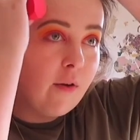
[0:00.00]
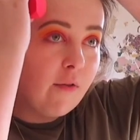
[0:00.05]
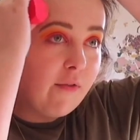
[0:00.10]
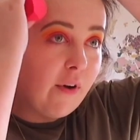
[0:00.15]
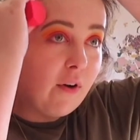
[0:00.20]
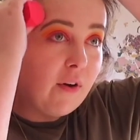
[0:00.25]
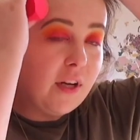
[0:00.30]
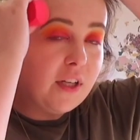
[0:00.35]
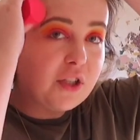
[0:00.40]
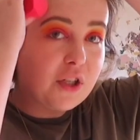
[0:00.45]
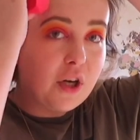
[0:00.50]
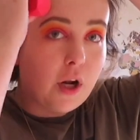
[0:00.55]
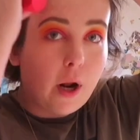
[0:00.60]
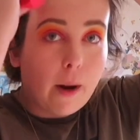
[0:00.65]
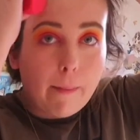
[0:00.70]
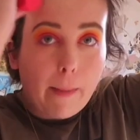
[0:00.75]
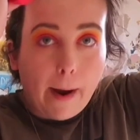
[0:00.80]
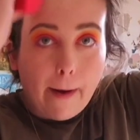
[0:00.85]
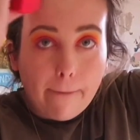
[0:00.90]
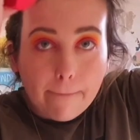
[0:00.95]
foundation
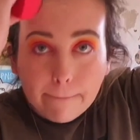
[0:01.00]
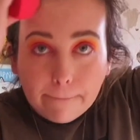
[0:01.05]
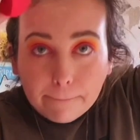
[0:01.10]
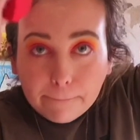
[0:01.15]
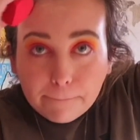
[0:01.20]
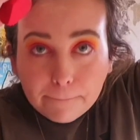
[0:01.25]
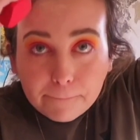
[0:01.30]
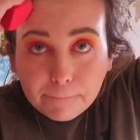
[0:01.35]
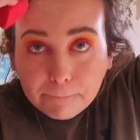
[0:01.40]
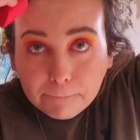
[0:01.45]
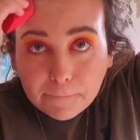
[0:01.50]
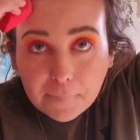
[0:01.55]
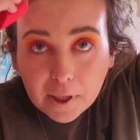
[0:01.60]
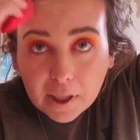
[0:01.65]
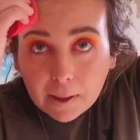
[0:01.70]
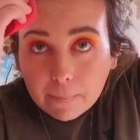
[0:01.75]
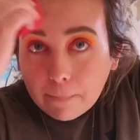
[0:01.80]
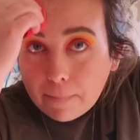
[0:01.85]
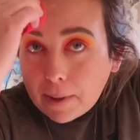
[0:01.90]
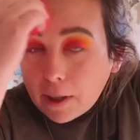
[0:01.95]
on my
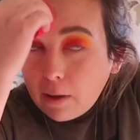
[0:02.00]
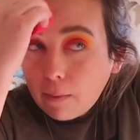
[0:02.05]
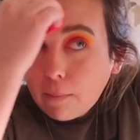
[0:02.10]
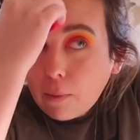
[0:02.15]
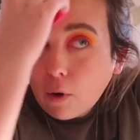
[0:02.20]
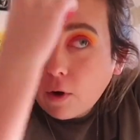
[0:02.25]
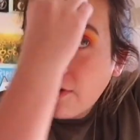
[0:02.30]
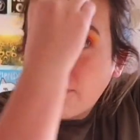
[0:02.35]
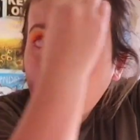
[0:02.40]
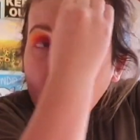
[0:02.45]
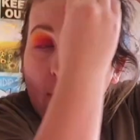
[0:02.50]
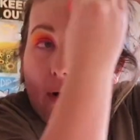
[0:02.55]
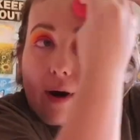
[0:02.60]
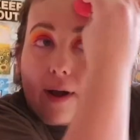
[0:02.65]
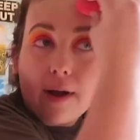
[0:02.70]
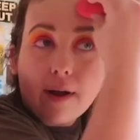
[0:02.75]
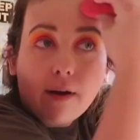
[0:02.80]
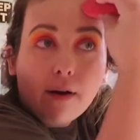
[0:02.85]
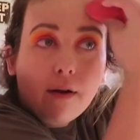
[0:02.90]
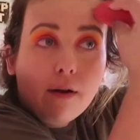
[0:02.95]
big billboard
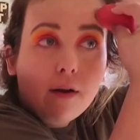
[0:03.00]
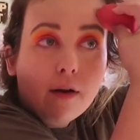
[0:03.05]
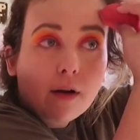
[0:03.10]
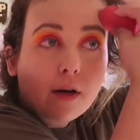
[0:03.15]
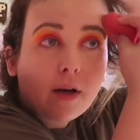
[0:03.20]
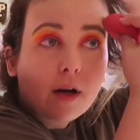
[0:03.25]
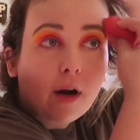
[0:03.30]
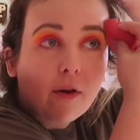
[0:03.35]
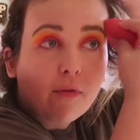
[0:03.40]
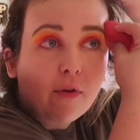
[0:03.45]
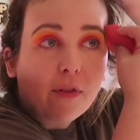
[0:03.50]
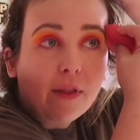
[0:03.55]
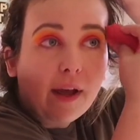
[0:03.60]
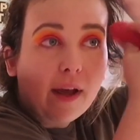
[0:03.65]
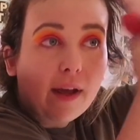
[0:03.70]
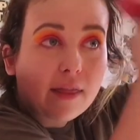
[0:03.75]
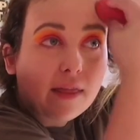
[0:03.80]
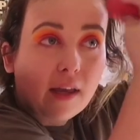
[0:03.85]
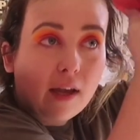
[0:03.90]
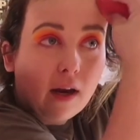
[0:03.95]
forehead. Cover
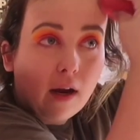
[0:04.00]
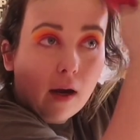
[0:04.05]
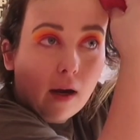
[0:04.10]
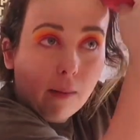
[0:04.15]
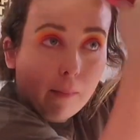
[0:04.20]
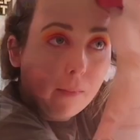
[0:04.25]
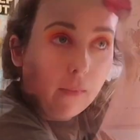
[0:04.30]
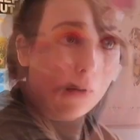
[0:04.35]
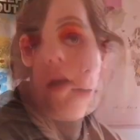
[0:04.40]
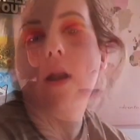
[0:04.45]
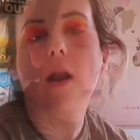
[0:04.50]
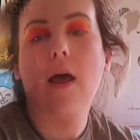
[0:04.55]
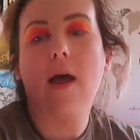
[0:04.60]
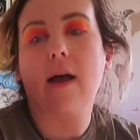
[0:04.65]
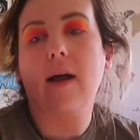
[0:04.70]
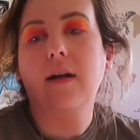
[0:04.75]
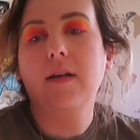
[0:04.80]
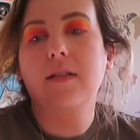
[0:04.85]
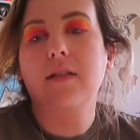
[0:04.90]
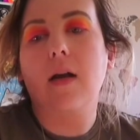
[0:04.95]
that thing up.
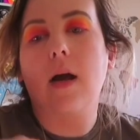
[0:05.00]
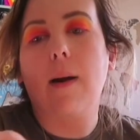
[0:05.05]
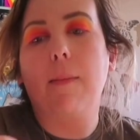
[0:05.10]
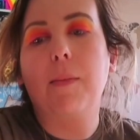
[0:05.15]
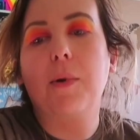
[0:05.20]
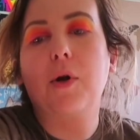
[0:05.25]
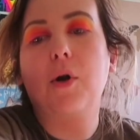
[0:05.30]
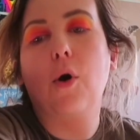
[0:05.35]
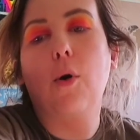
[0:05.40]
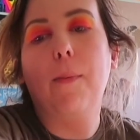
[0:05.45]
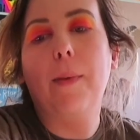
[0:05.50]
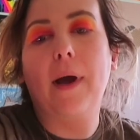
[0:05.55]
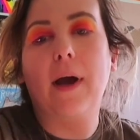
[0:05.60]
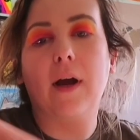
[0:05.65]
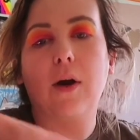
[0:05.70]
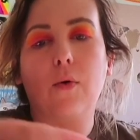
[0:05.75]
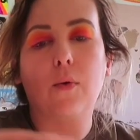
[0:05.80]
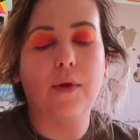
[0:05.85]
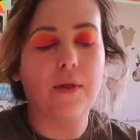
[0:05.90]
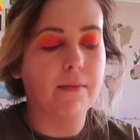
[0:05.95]
Next, I'm gonna go
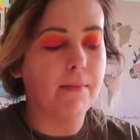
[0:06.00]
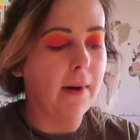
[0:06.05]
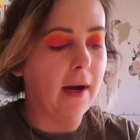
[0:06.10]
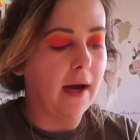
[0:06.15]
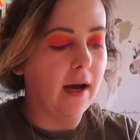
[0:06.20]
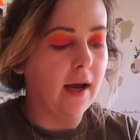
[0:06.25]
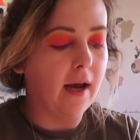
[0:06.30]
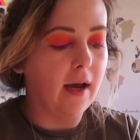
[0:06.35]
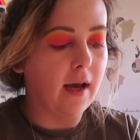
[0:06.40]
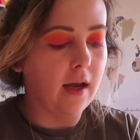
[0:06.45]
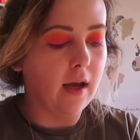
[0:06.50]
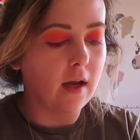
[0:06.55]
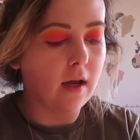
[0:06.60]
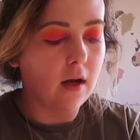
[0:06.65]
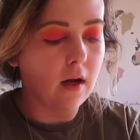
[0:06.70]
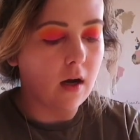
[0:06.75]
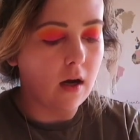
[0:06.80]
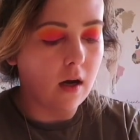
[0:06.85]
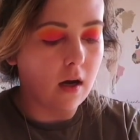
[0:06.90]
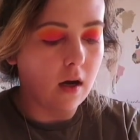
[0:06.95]
back with
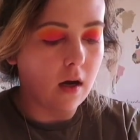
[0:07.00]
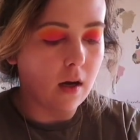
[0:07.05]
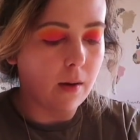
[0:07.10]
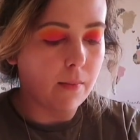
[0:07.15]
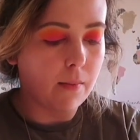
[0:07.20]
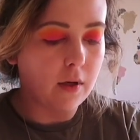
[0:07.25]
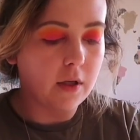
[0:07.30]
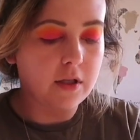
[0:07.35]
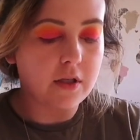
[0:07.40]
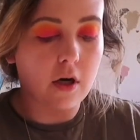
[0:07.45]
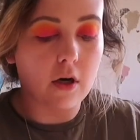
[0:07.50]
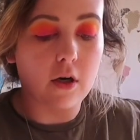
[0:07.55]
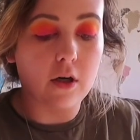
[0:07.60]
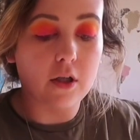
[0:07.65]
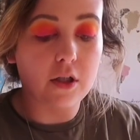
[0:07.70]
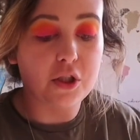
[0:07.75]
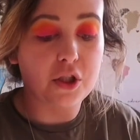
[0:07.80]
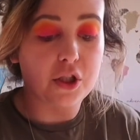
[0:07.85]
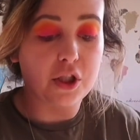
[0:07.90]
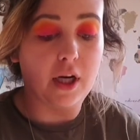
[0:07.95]
my
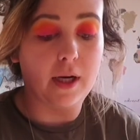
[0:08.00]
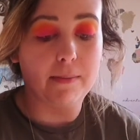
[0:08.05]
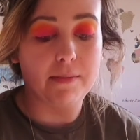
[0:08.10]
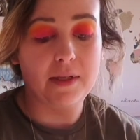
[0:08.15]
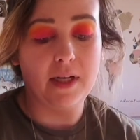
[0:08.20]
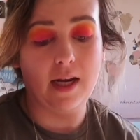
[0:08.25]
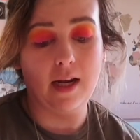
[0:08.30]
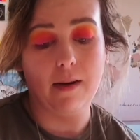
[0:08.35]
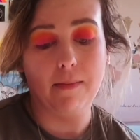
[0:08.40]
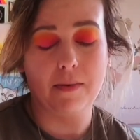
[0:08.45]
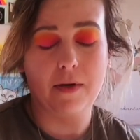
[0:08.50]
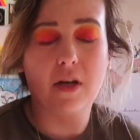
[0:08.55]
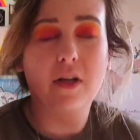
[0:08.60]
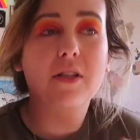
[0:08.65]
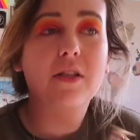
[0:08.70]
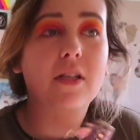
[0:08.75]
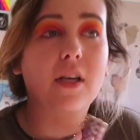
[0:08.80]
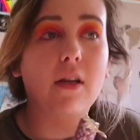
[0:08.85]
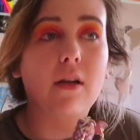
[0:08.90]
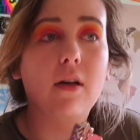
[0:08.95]
Tarte Shape Tape
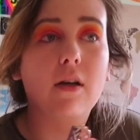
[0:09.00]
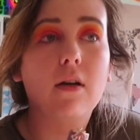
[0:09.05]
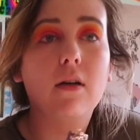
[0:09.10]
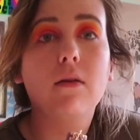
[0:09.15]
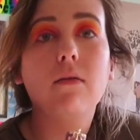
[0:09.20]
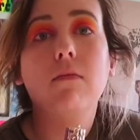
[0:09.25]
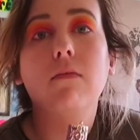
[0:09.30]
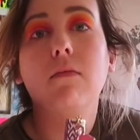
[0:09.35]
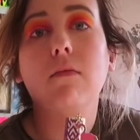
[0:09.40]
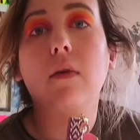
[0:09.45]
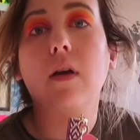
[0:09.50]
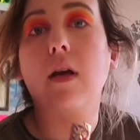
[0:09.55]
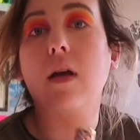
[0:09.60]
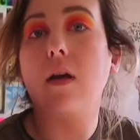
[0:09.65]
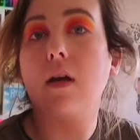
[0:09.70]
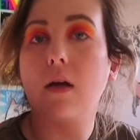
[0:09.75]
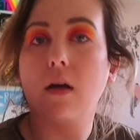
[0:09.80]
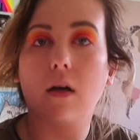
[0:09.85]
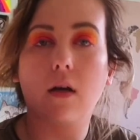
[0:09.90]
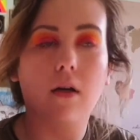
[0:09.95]
concealer
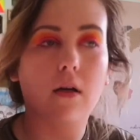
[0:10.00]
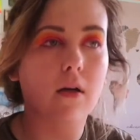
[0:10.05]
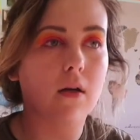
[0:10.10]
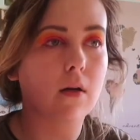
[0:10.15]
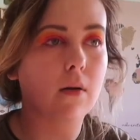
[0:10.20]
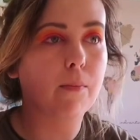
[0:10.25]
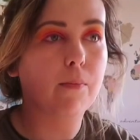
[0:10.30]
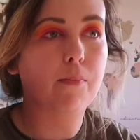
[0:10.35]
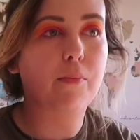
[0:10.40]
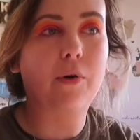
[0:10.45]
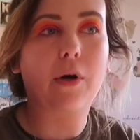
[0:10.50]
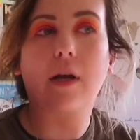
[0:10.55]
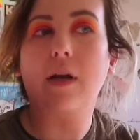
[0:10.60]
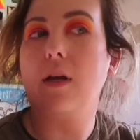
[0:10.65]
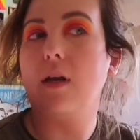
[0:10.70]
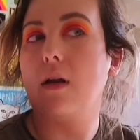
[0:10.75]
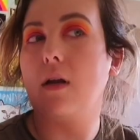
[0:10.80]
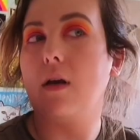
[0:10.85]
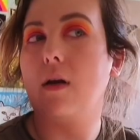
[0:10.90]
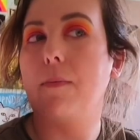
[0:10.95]
and
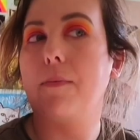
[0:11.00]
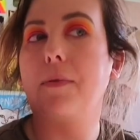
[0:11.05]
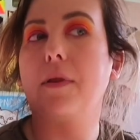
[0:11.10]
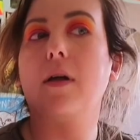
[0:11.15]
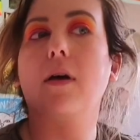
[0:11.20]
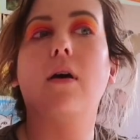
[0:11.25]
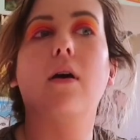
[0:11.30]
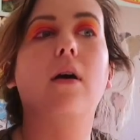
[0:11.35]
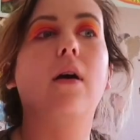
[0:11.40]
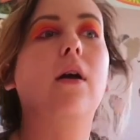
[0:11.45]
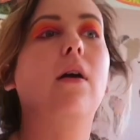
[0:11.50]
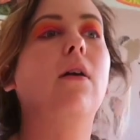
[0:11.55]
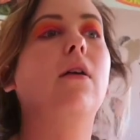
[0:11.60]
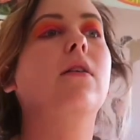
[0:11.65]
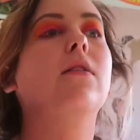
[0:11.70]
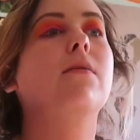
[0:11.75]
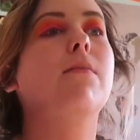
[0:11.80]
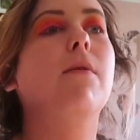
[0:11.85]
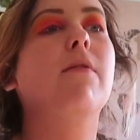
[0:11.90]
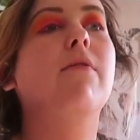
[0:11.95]
brighten up the areas